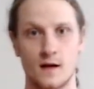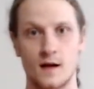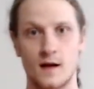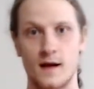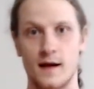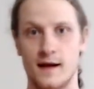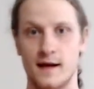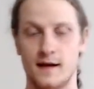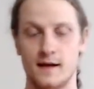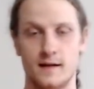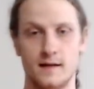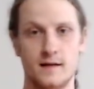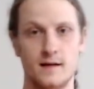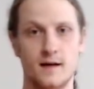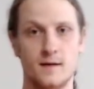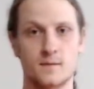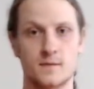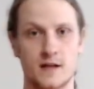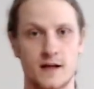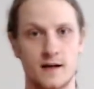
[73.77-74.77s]
And
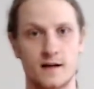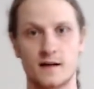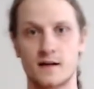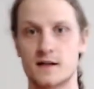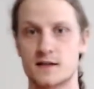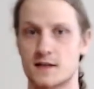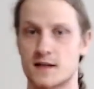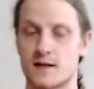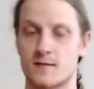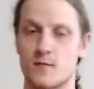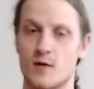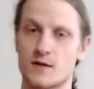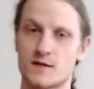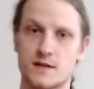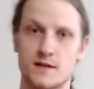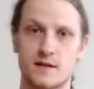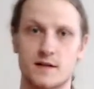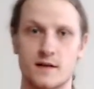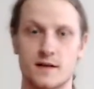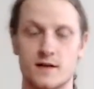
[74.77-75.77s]
today I'm going to stick
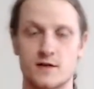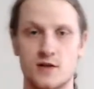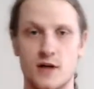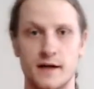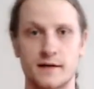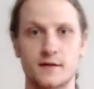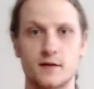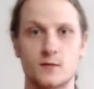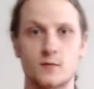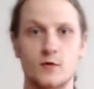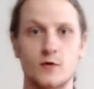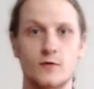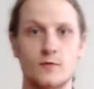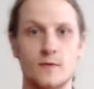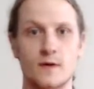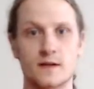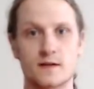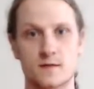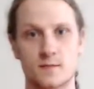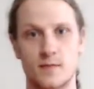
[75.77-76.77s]
mostly to the gentle
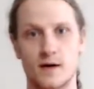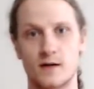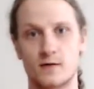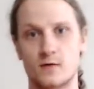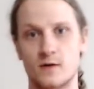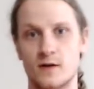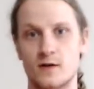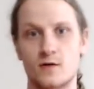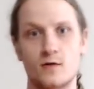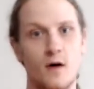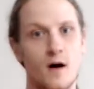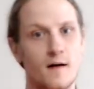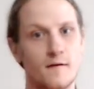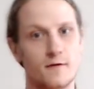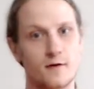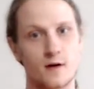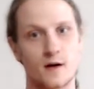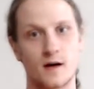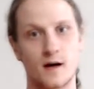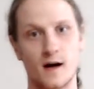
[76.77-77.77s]
movements, but we do
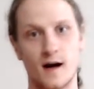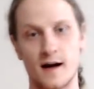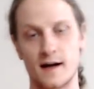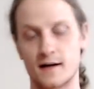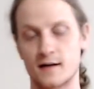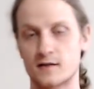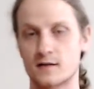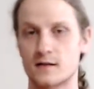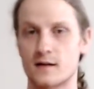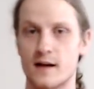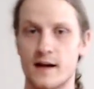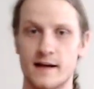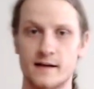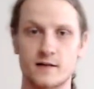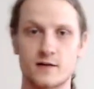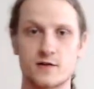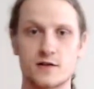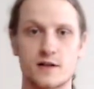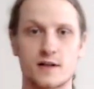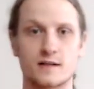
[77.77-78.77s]
offer a higher
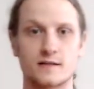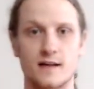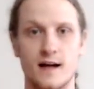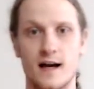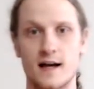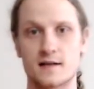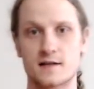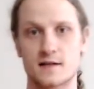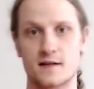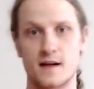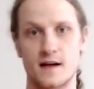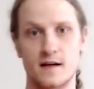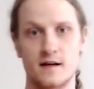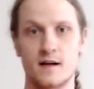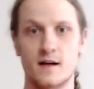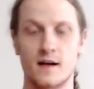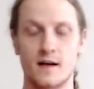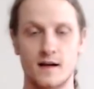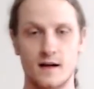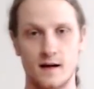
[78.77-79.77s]
energy class
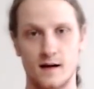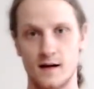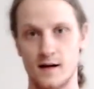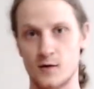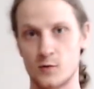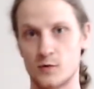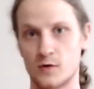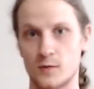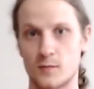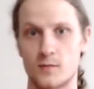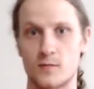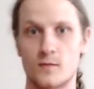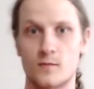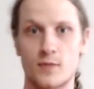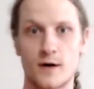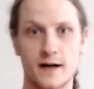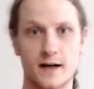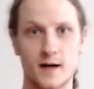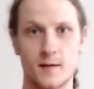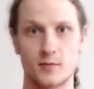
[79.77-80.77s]
that will
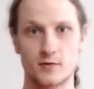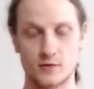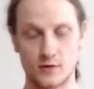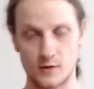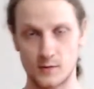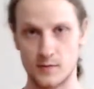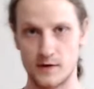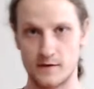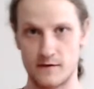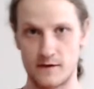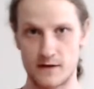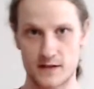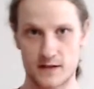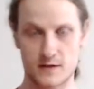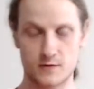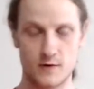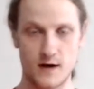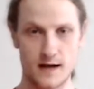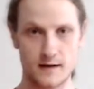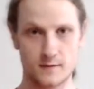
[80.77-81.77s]
break up a little bit with
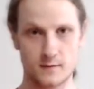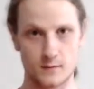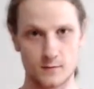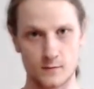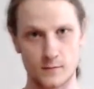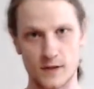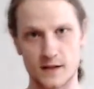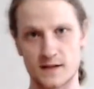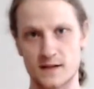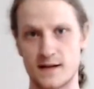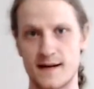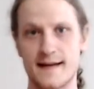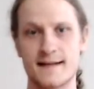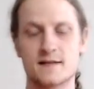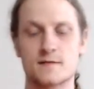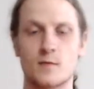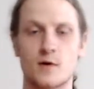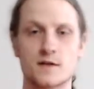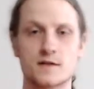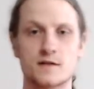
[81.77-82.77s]
sweat. But
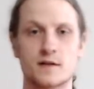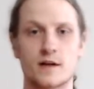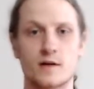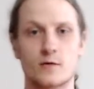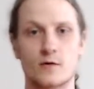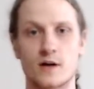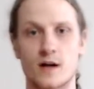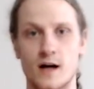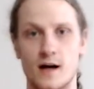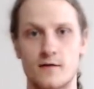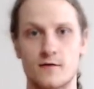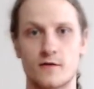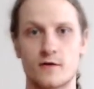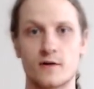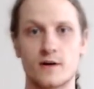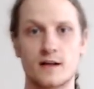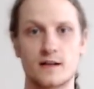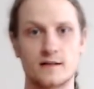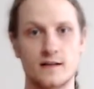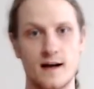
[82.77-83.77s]
today's mostly a
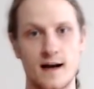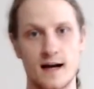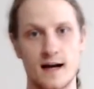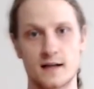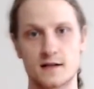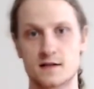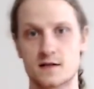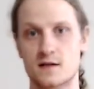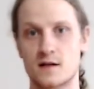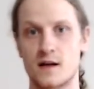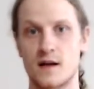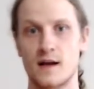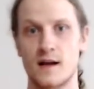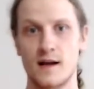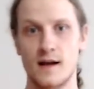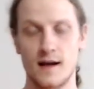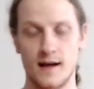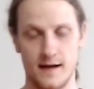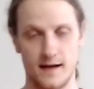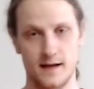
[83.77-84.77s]
recovery class
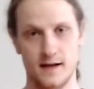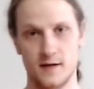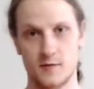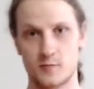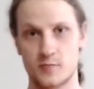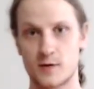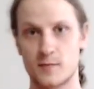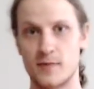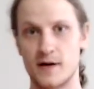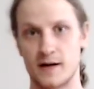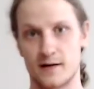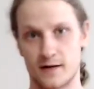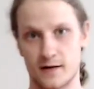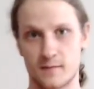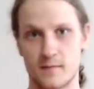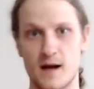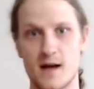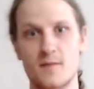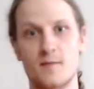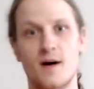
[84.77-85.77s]
and preparing
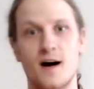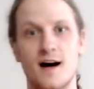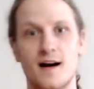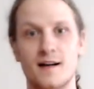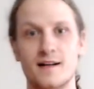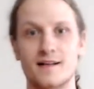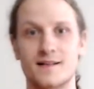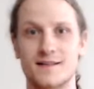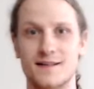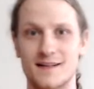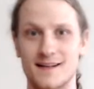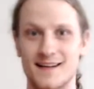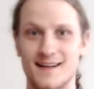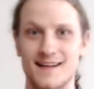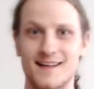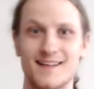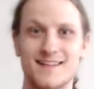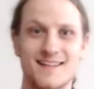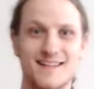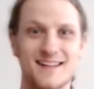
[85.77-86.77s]
my body to
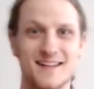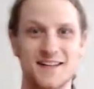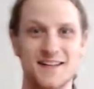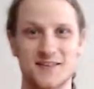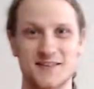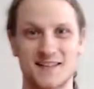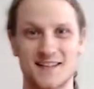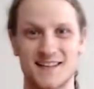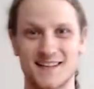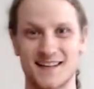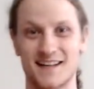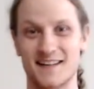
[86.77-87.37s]
eat dinner tonight.